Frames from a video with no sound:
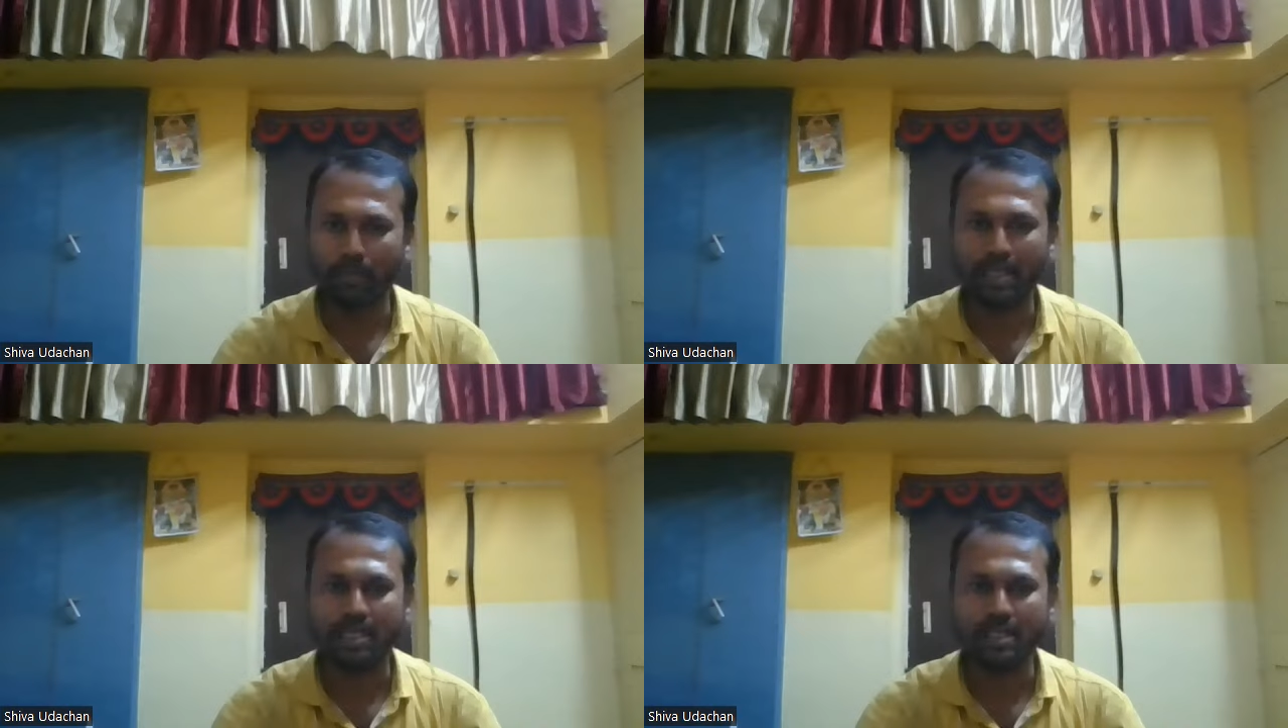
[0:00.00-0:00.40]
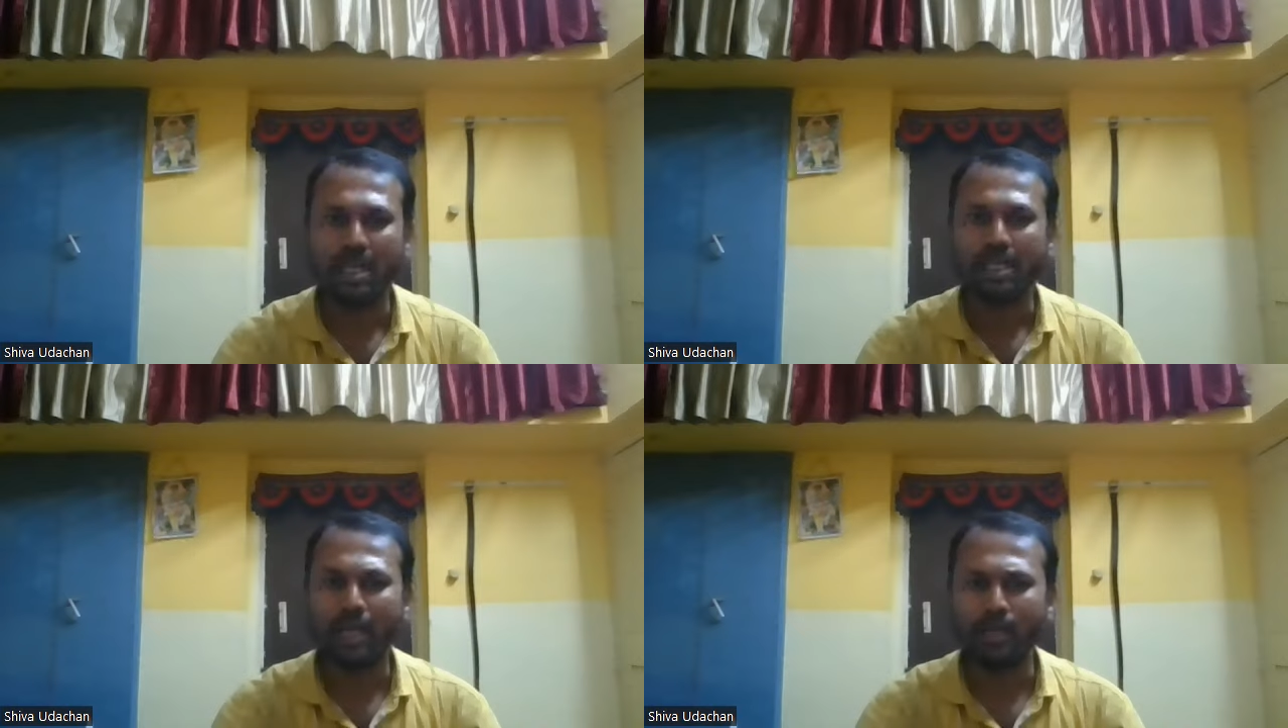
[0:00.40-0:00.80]
panels
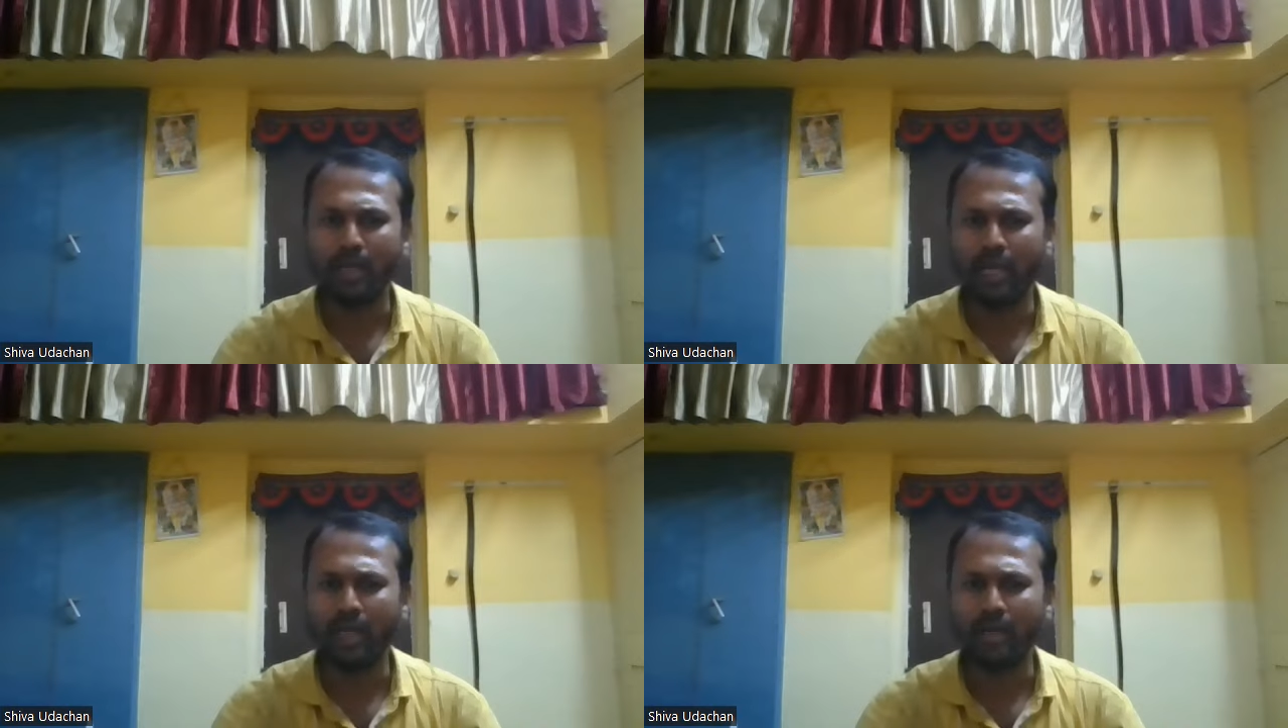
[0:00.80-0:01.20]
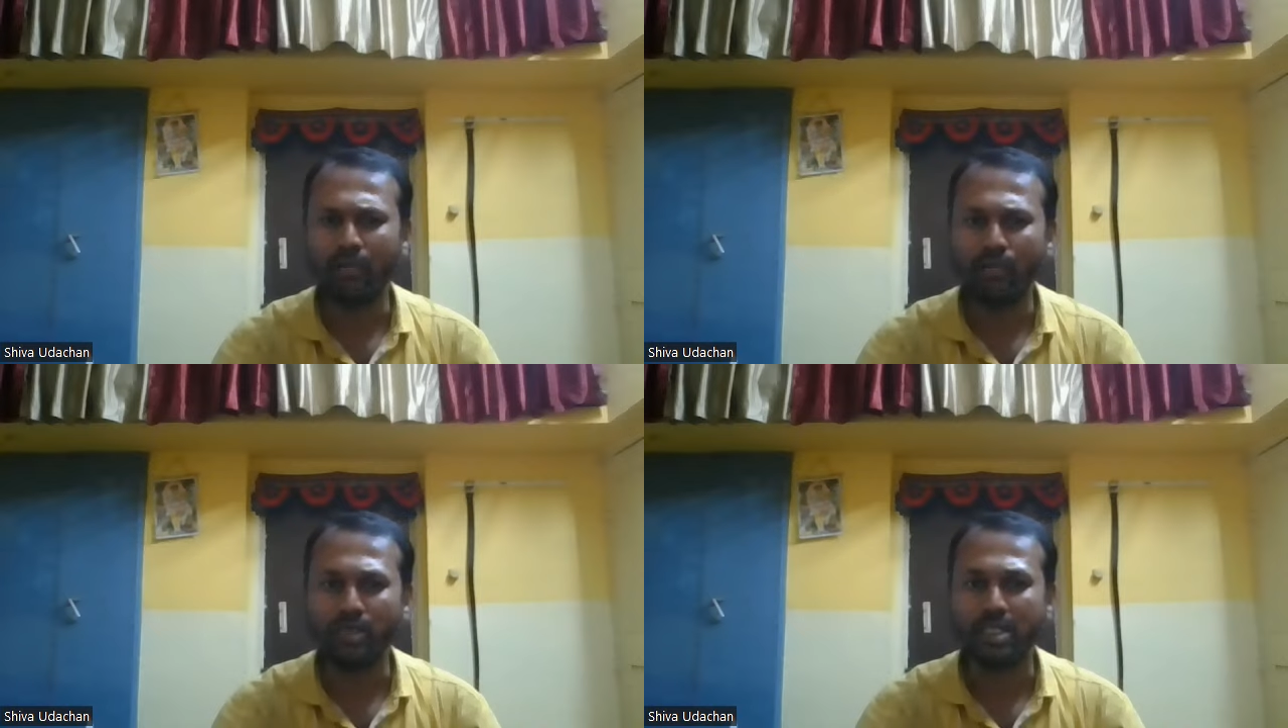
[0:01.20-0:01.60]
can be gained in a
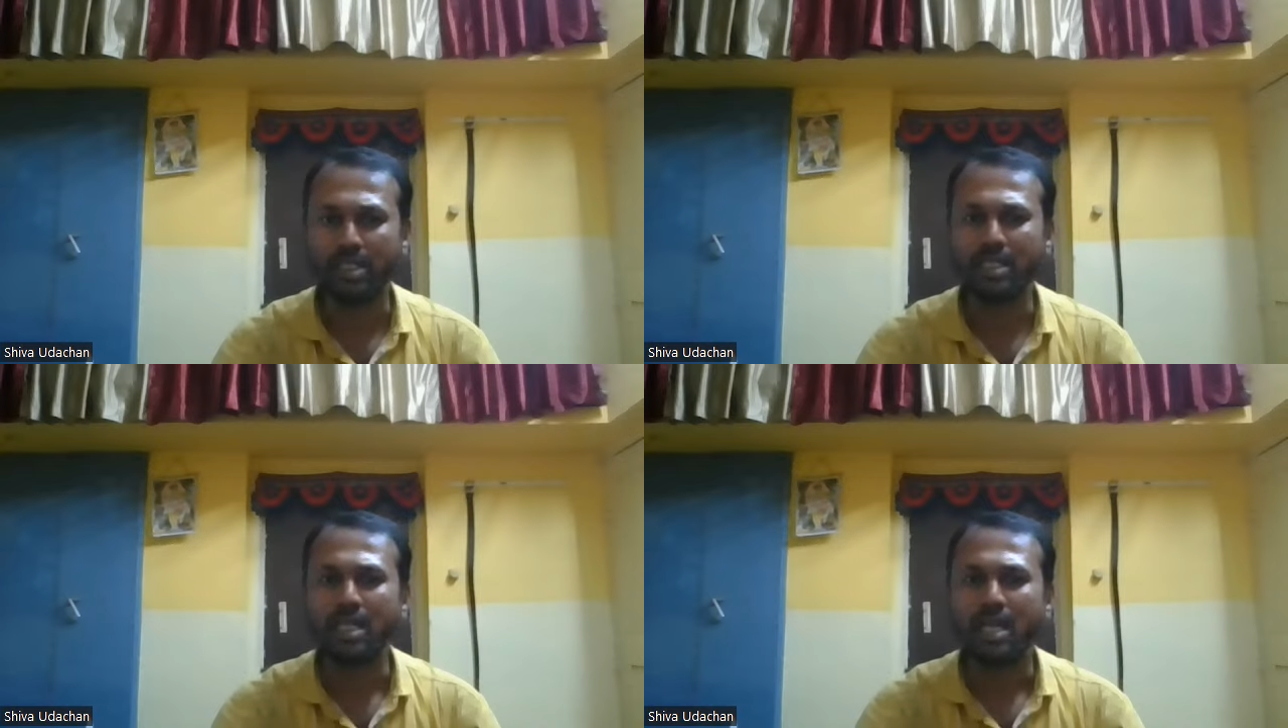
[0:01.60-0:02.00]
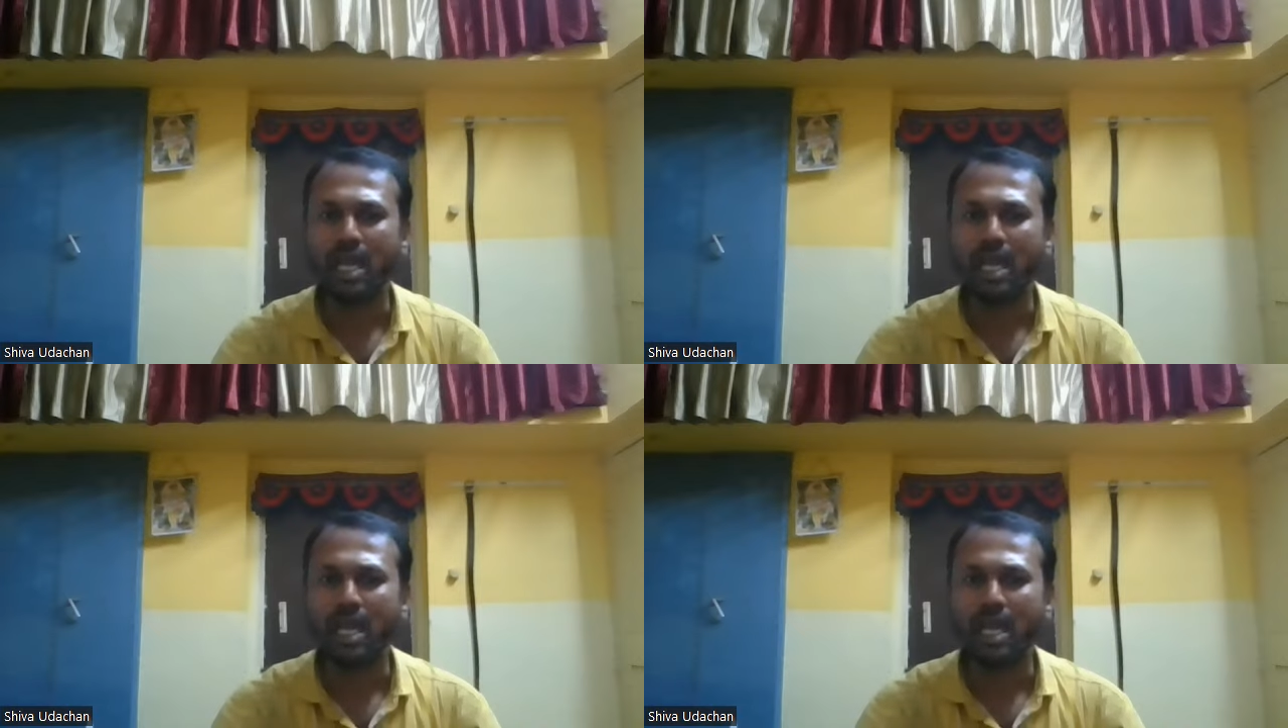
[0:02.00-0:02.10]
few years